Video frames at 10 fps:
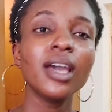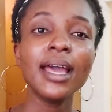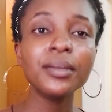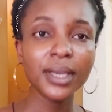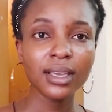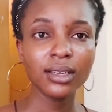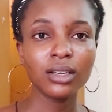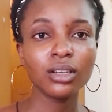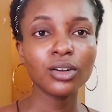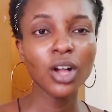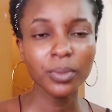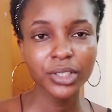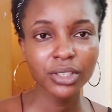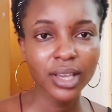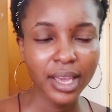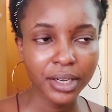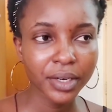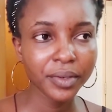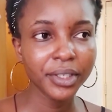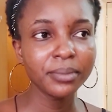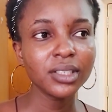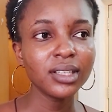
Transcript: Anyway, come with your hair cream.